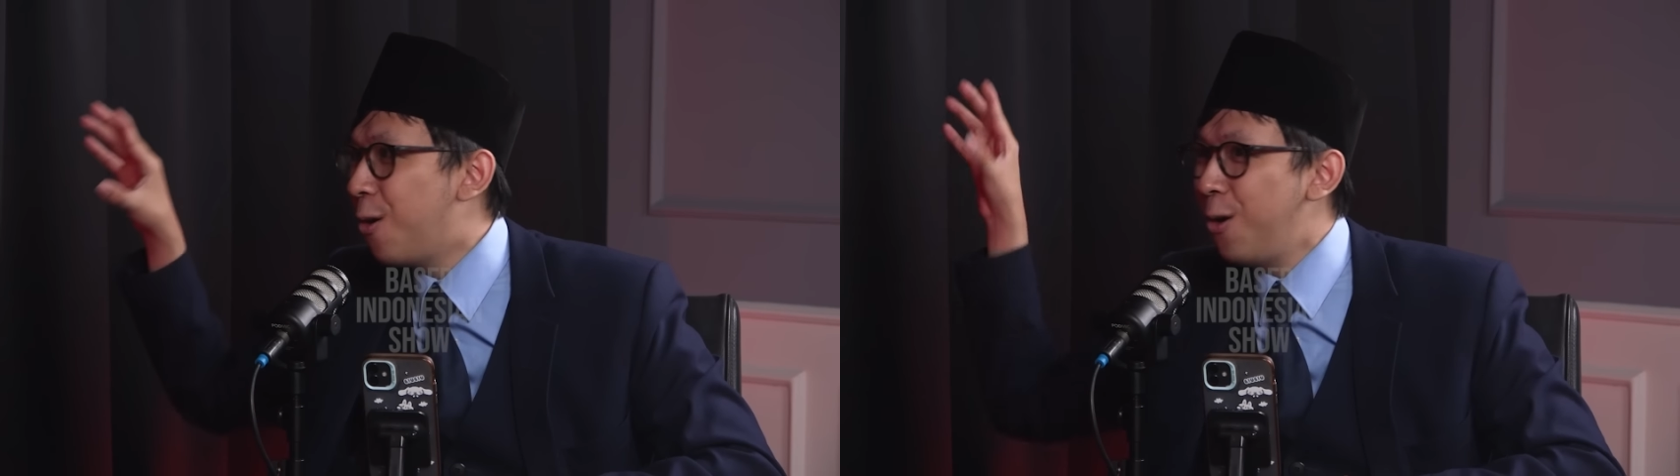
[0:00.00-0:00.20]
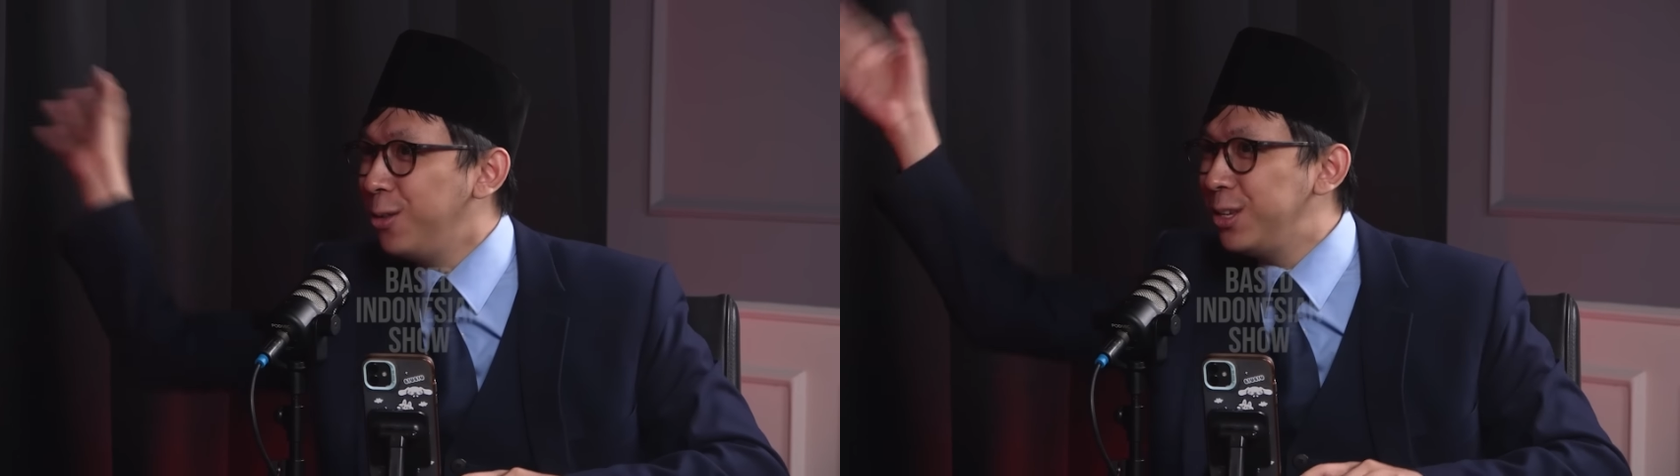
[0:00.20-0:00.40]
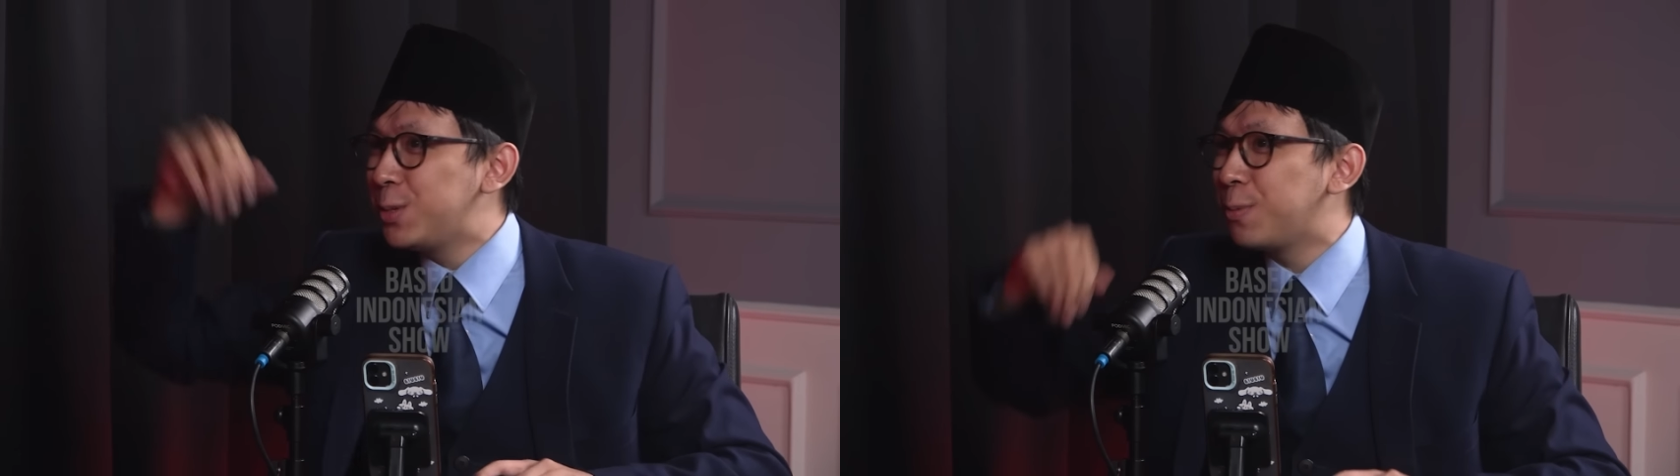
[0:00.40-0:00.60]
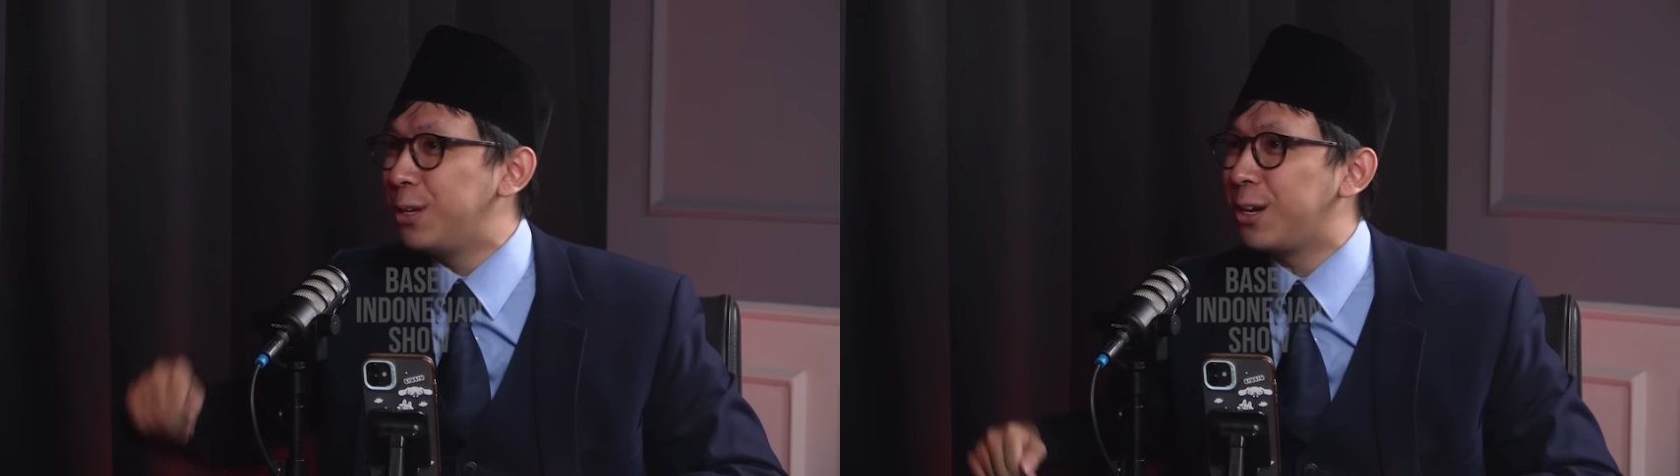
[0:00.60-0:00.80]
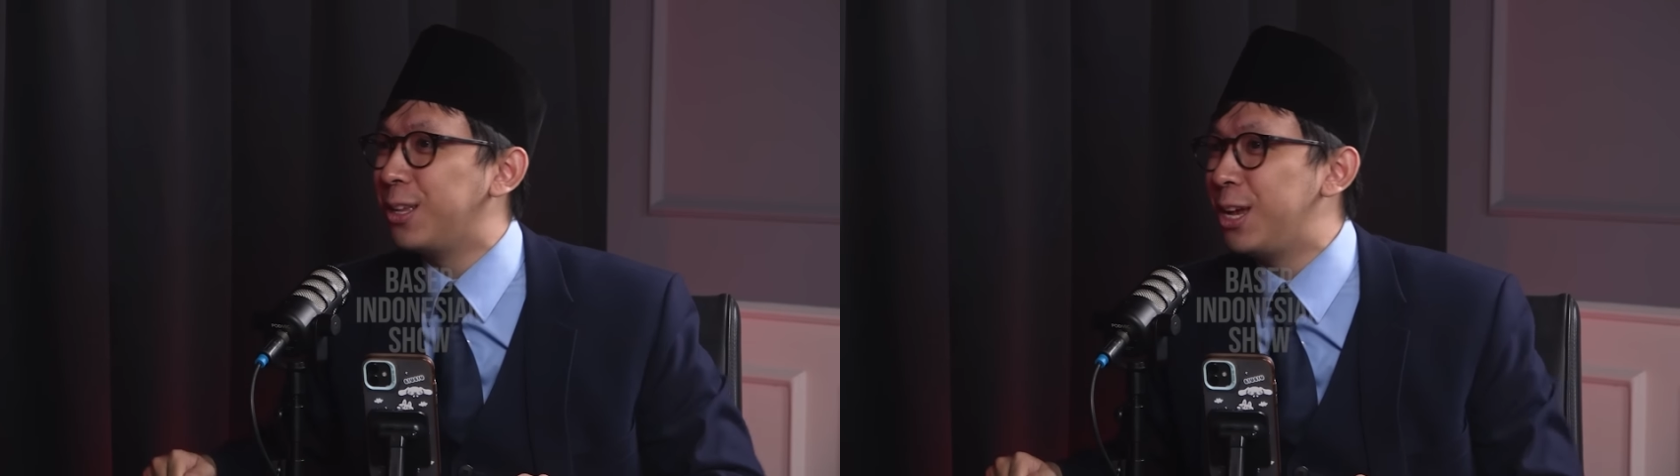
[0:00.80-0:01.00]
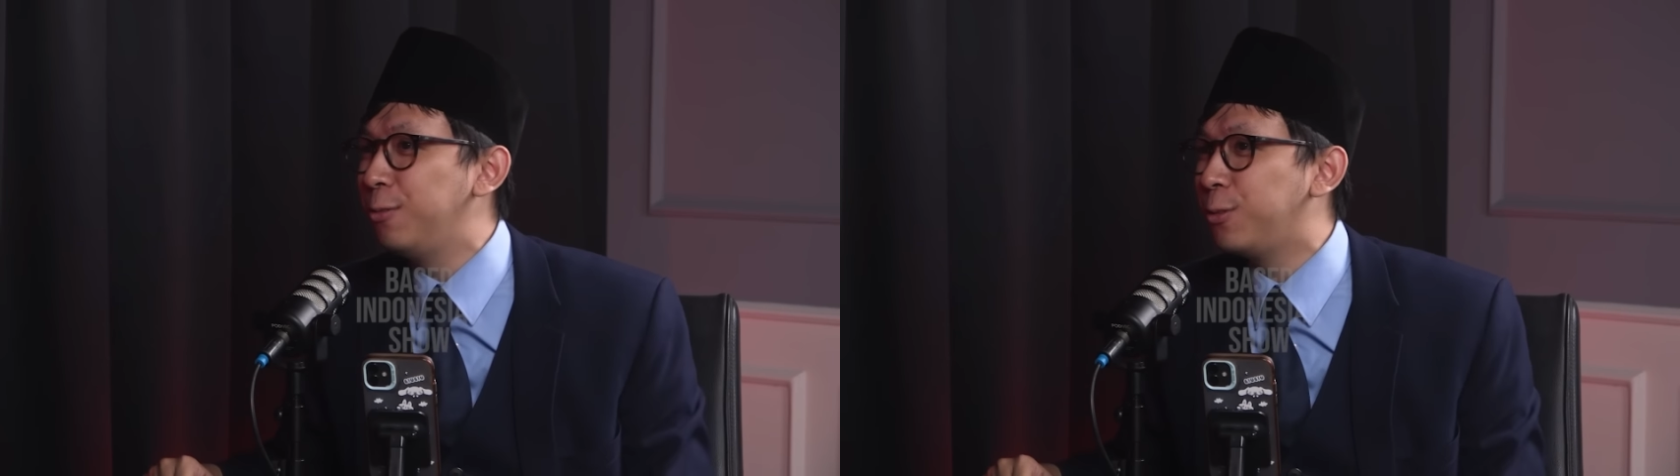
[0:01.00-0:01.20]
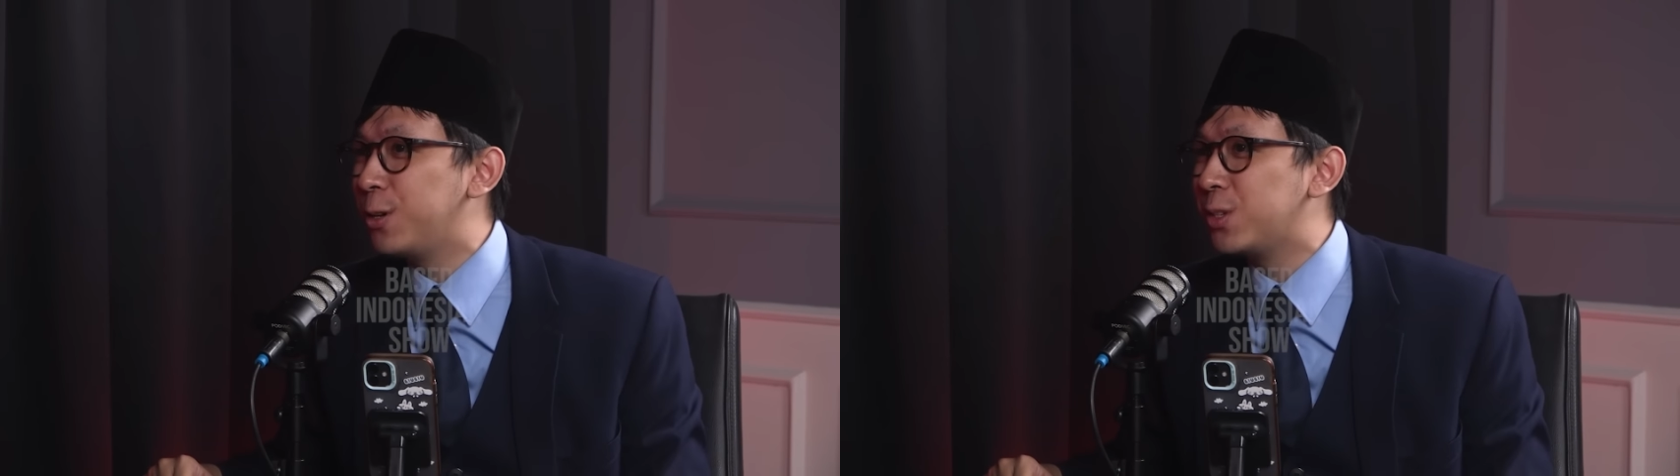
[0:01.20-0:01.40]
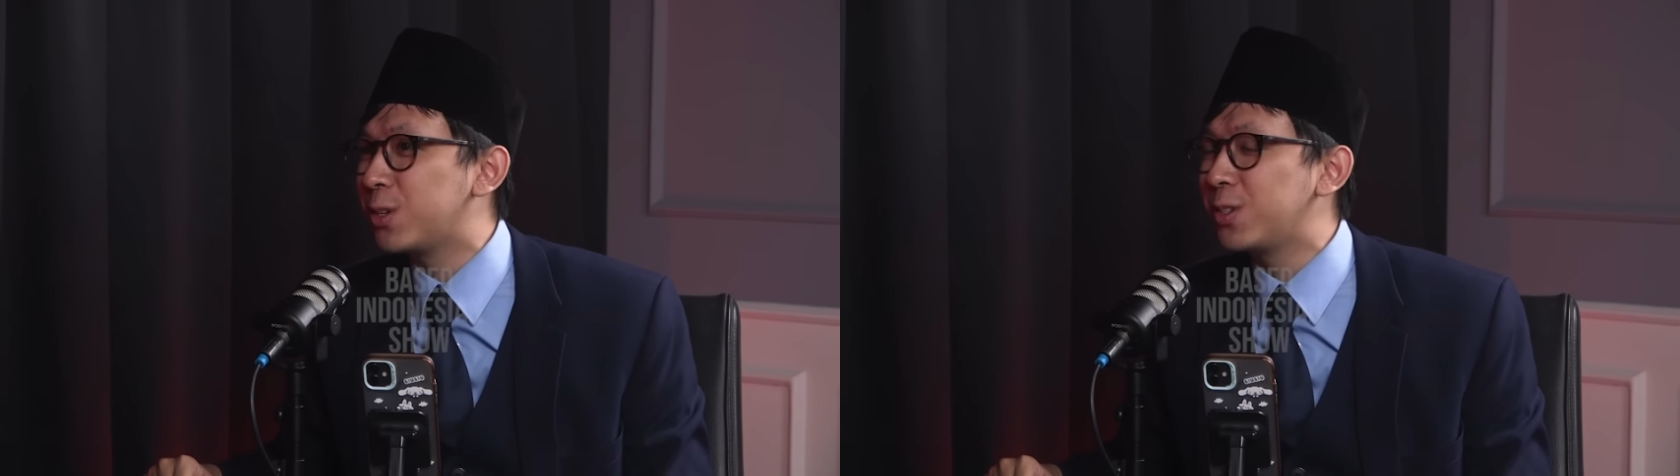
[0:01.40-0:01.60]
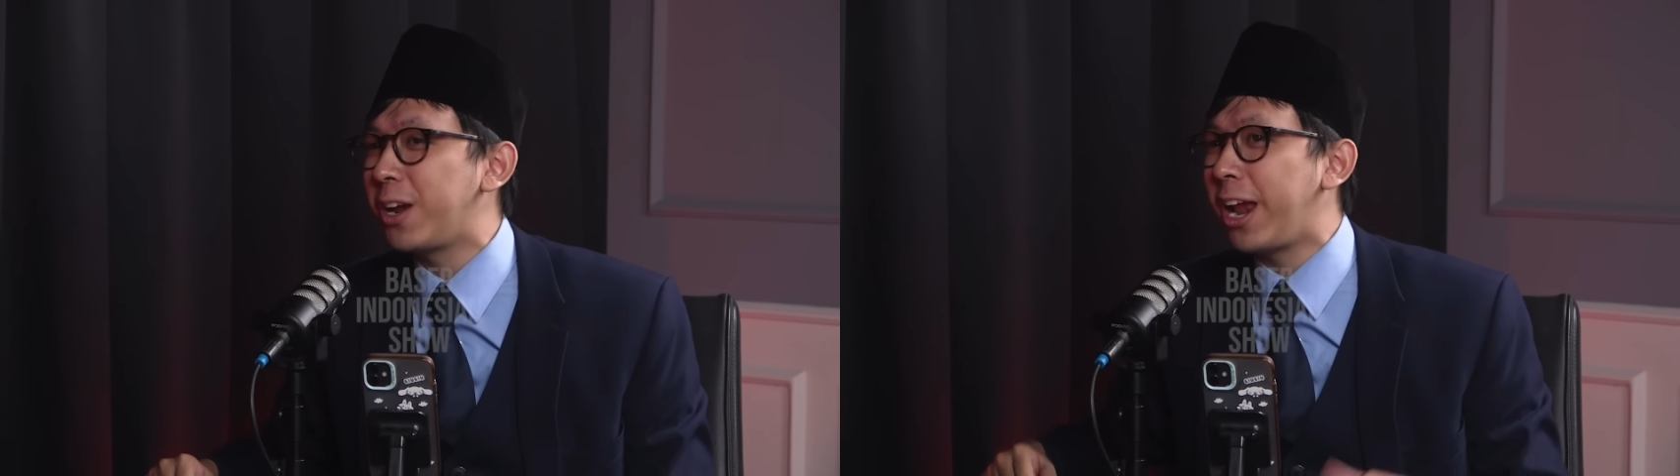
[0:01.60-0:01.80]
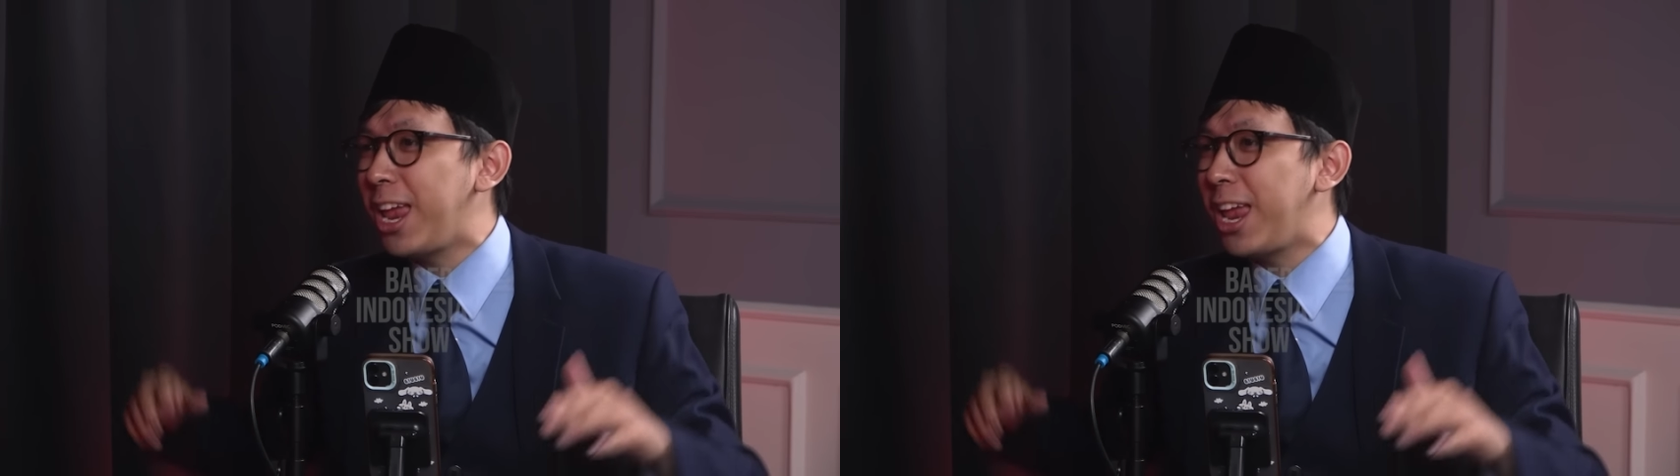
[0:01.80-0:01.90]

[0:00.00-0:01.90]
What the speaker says: all these political influencers are